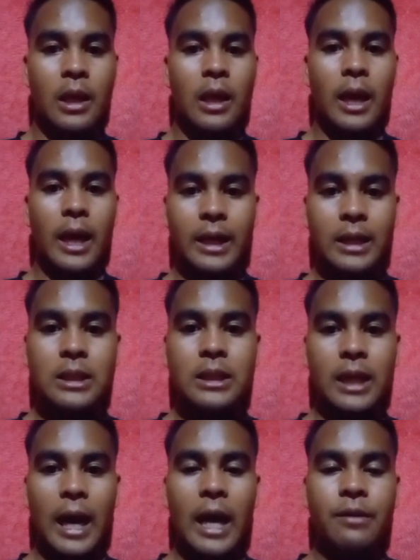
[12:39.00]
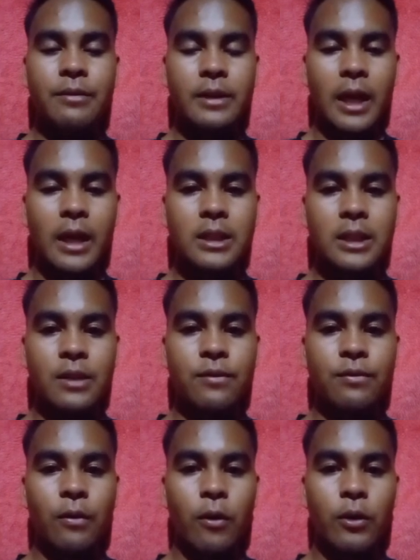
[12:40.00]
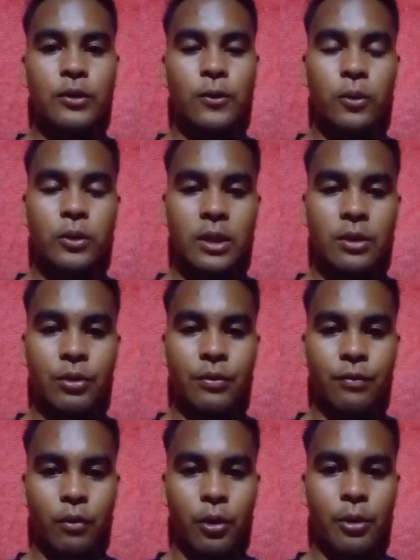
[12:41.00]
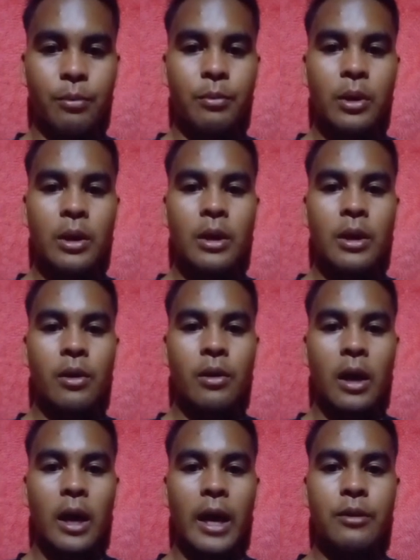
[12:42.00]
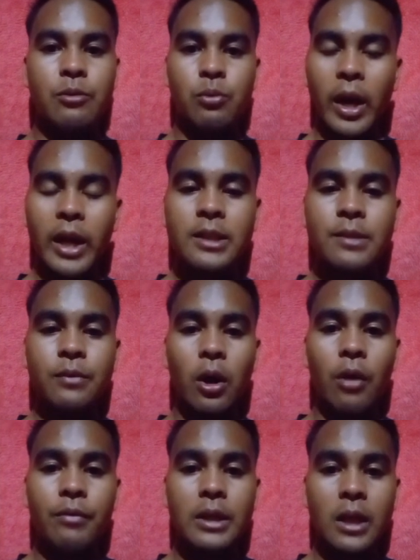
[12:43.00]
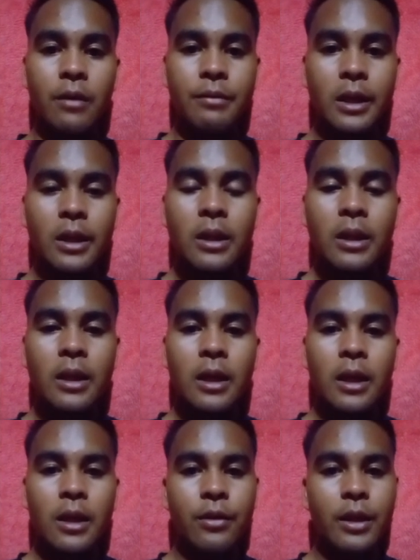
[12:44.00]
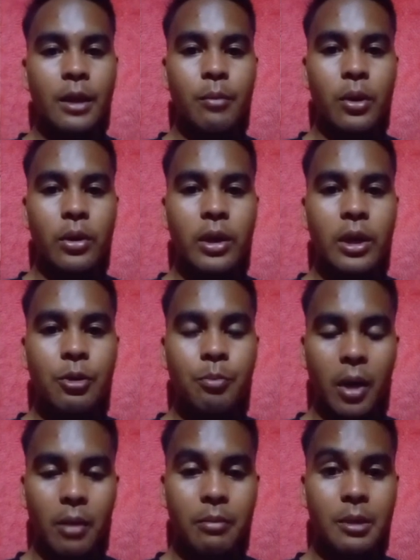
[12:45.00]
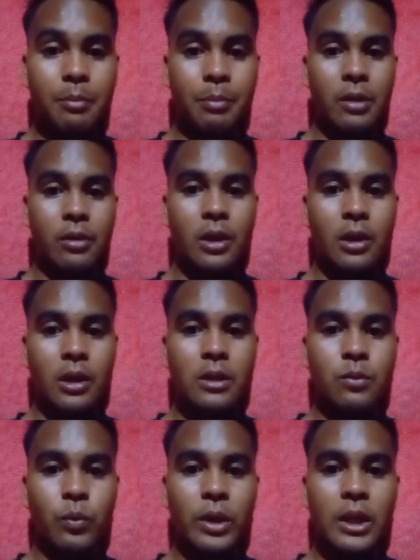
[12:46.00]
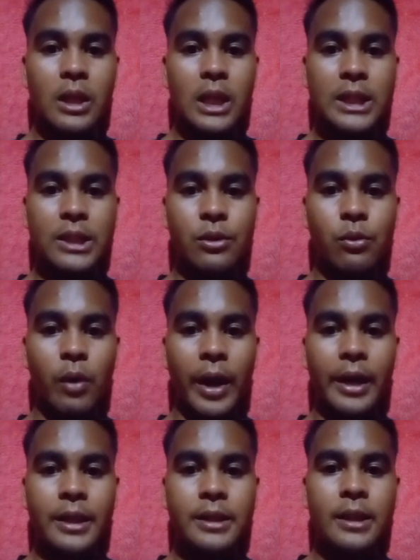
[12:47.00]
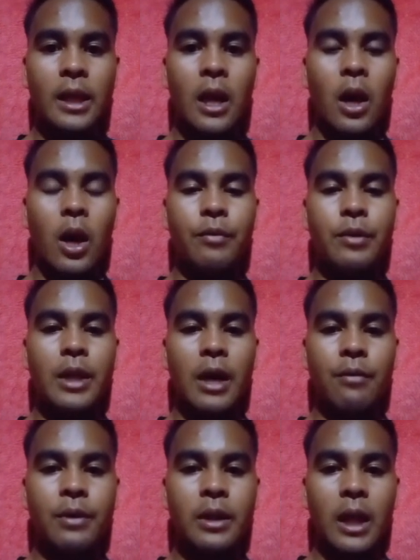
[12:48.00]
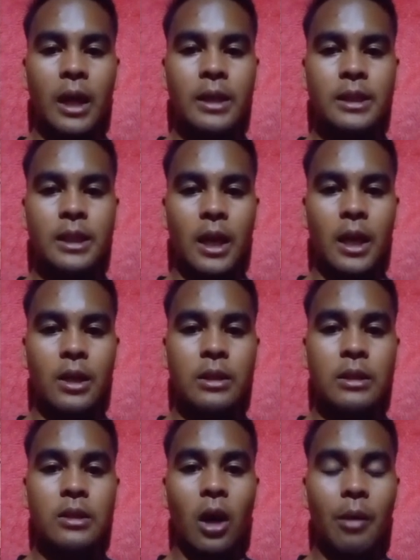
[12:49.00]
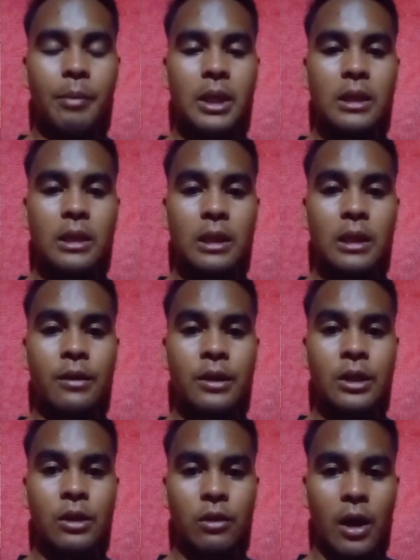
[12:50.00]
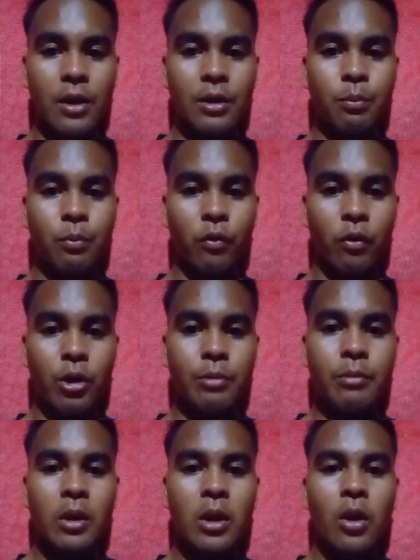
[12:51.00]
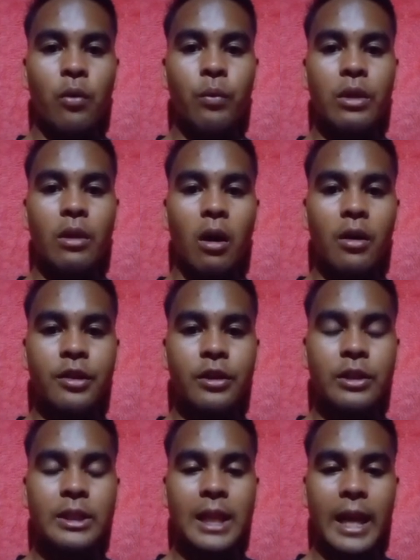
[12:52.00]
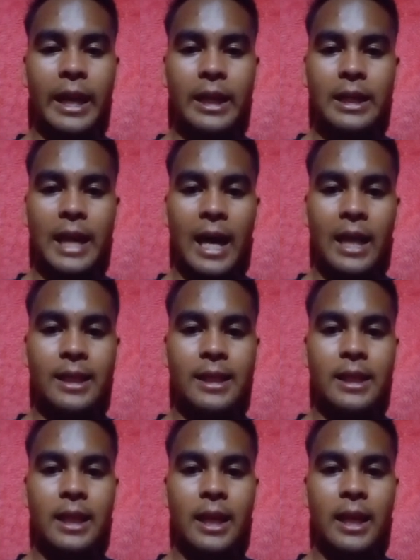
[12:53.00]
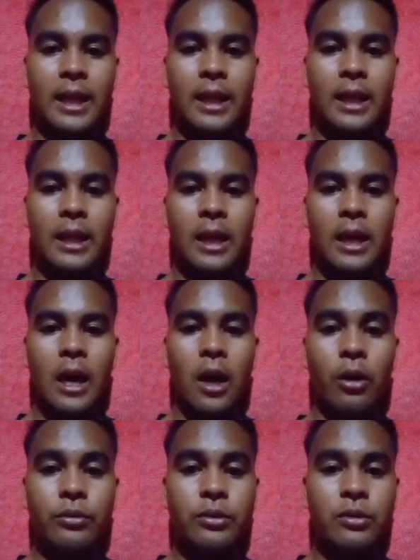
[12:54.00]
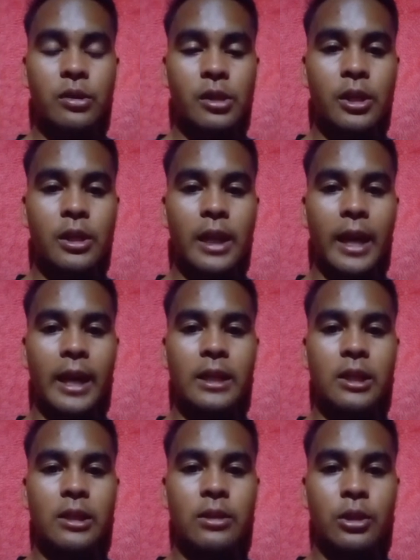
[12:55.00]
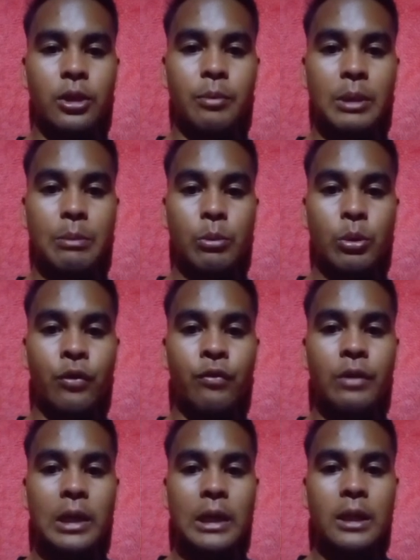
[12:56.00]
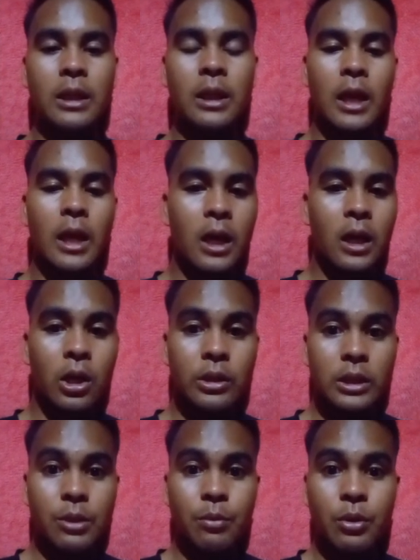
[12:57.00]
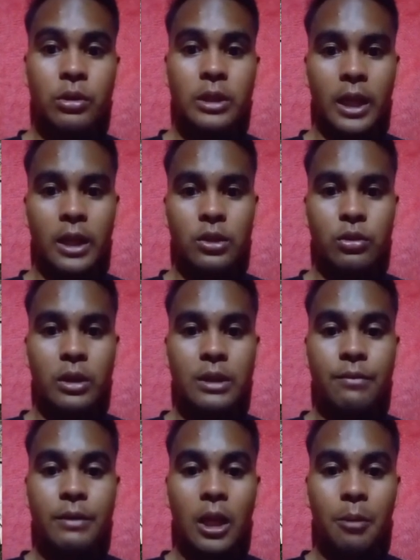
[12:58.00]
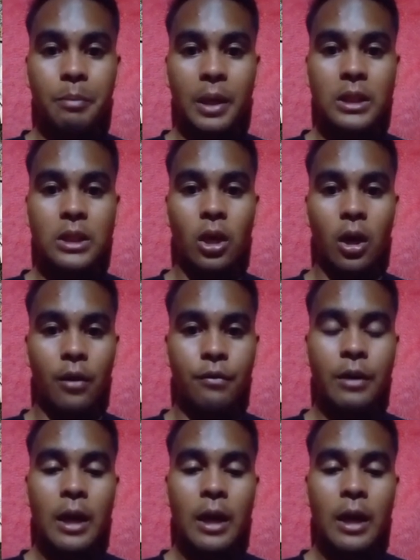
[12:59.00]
and advocated for social reform and rise of the novel. The American Republic period witnessed the rise of the novel as a dominant literary form with authors like Nathaniel Hawthorne and Herman Melville contributing to the development of